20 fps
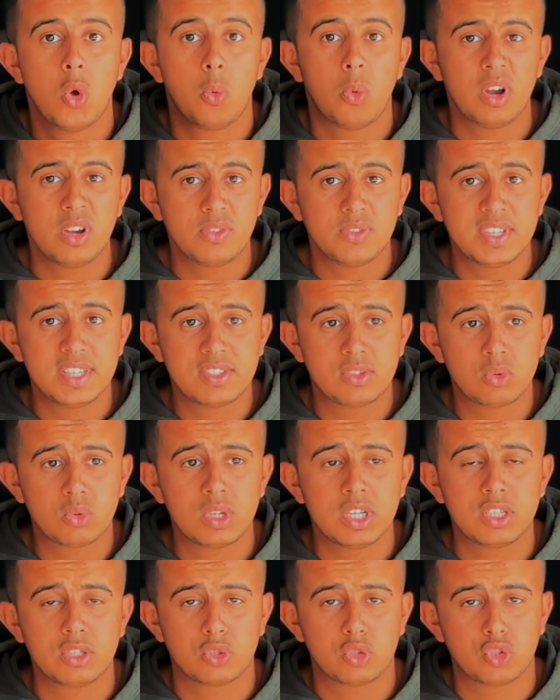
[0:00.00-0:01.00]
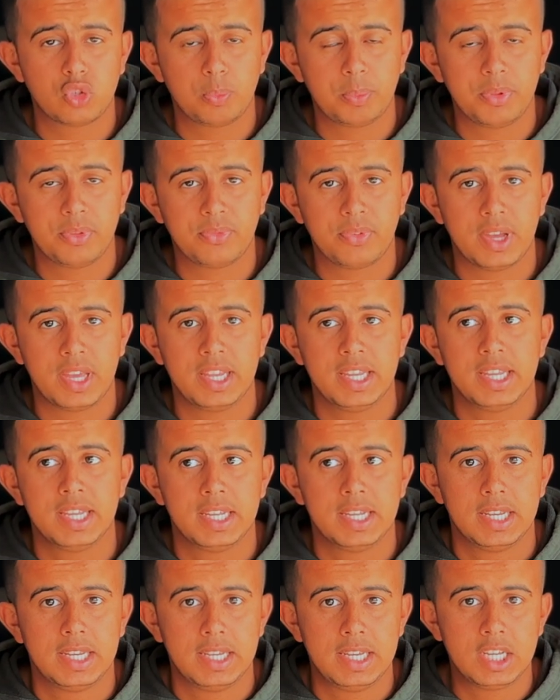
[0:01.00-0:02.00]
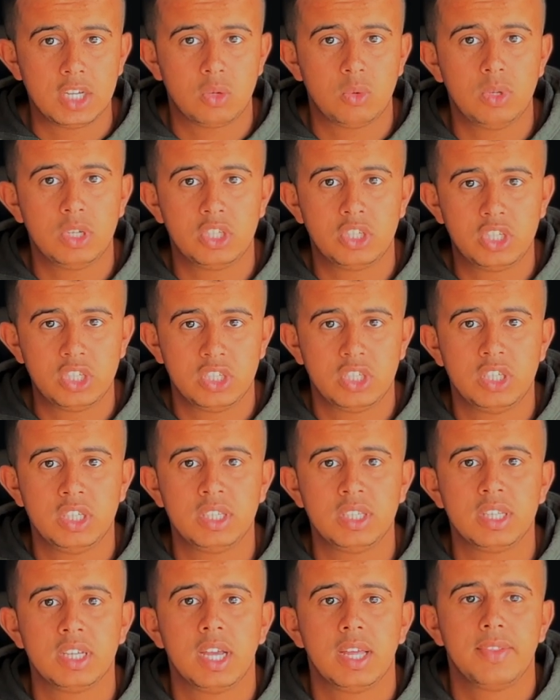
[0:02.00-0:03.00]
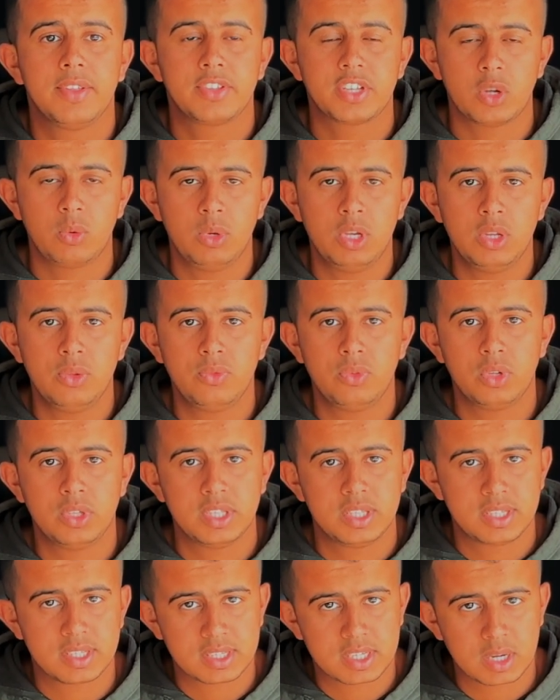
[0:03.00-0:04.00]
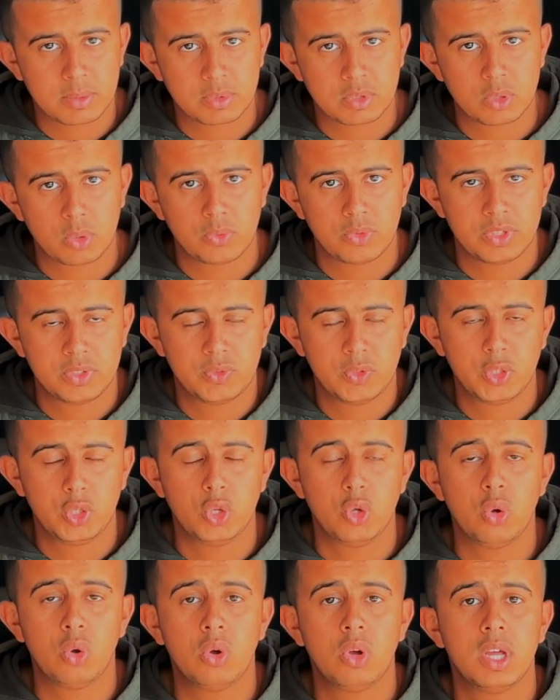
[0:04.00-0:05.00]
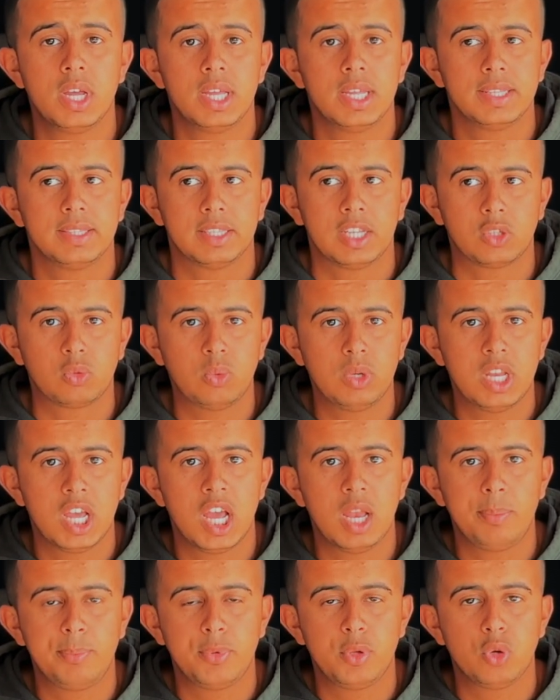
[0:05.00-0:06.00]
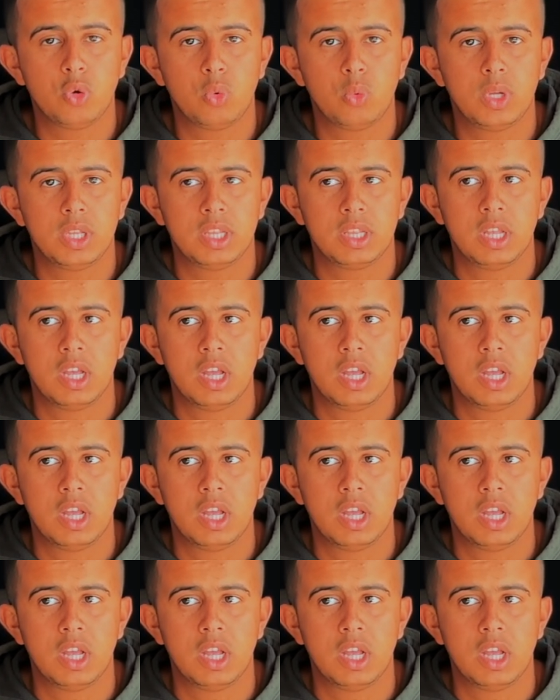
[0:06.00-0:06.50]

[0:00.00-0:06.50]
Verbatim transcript: One of these tools is the Shopify Liquid cheat sheet that I will leave you in the description of this video that will help you with